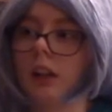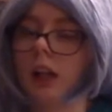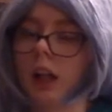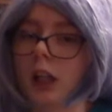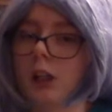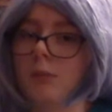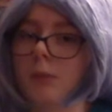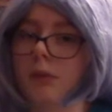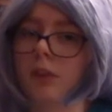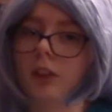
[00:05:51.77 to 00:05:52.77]
has
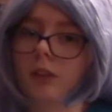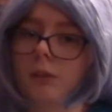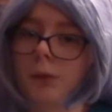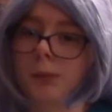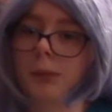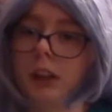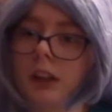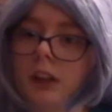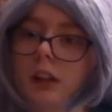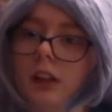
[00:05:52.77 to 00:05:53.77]
been working for
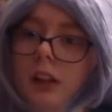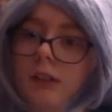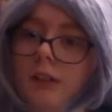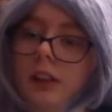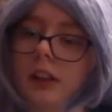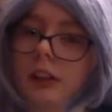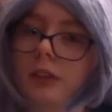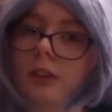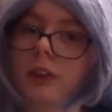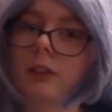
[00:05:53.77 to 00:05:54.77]
me. If it
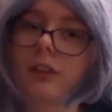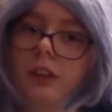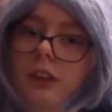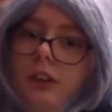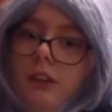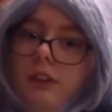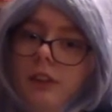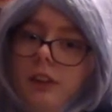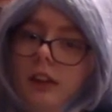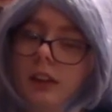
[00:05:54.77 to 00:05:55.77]
doesn't work for you,
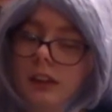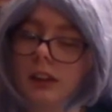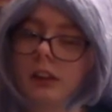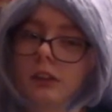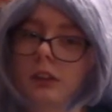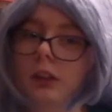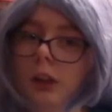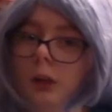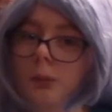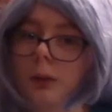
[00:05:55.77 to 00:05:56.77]
it's
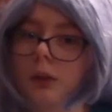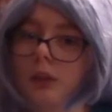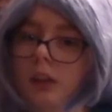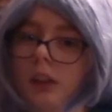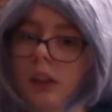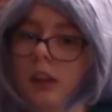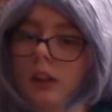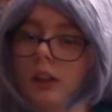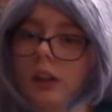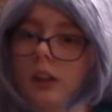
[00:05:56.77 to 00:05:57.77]
understandable.
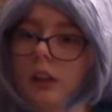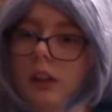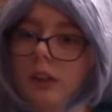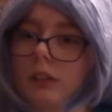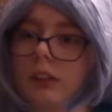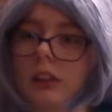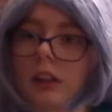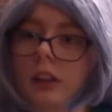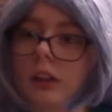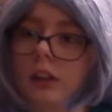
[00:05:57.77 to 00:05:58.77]
Not
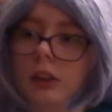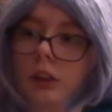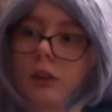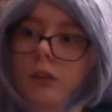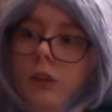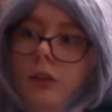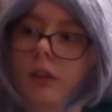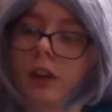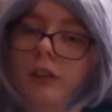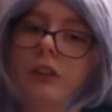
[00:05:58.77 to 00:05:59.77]
everything is going to work for
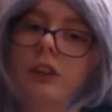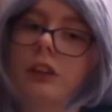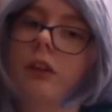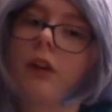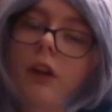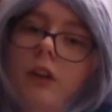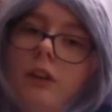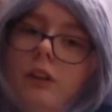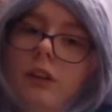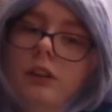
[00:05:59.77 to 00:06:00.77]
every single
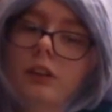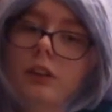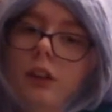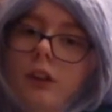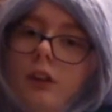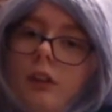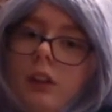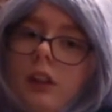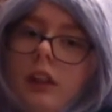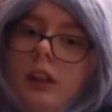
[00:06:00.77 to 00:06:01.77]
author, so
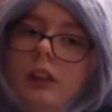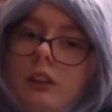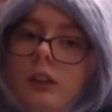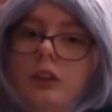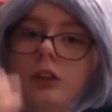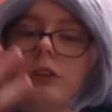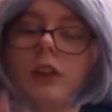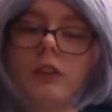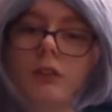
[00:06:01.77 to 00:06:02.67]
do what